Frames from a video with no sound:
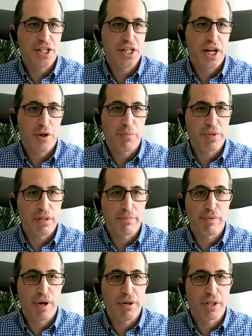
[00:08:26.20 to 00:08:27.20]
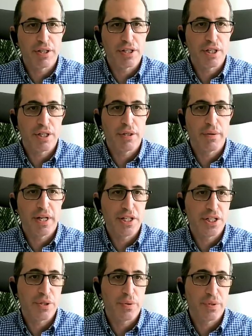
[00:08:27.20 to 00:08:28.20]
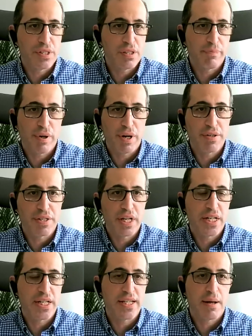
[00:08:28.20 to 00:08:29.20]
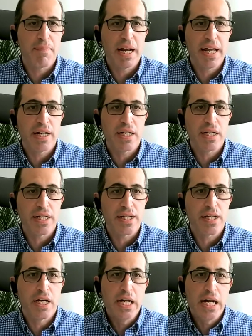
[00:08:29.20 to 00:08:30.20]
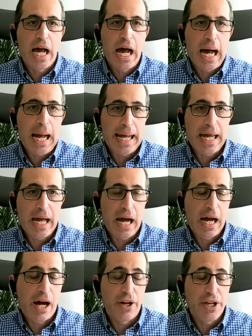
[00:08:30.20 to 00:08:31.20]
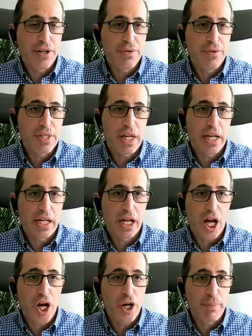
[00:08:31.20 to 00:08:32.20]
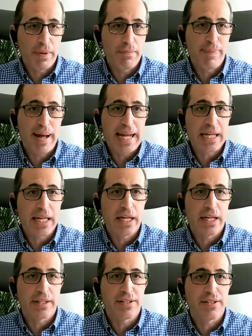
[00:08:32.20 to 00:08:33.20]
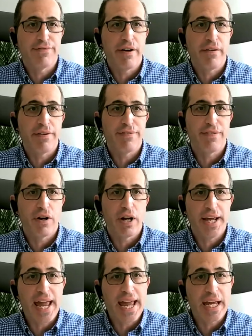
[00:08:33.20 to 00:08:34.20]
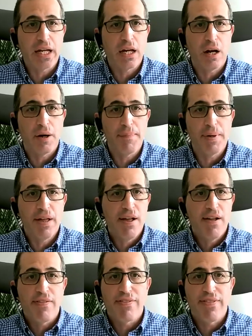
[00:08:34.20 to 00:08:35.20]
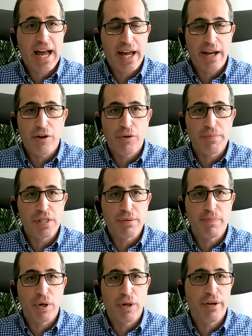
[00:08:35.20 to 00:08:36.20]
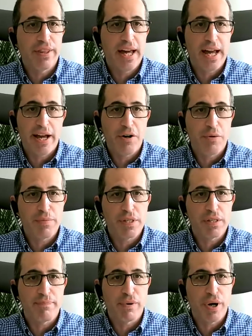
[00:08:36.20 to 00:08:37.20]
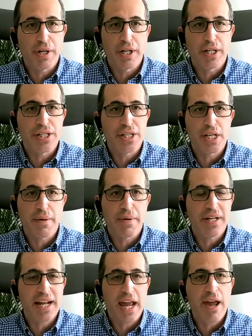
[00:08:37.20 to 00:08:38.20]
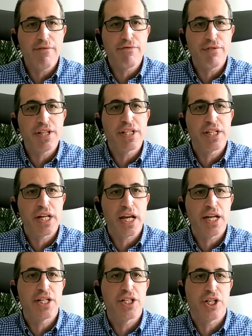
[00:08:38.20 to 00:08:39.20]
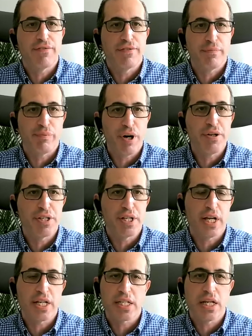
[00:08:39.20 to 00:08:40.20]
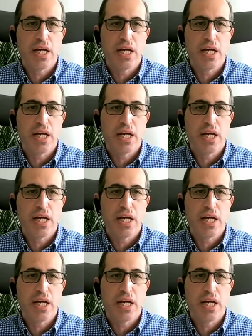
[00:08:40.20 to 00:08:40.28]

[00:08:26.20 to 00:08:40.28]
helps the broker too. It shortens the process. Some lenders are using open banking to verify income. That helps the borrower, that helps the broker. So at every stage of the process,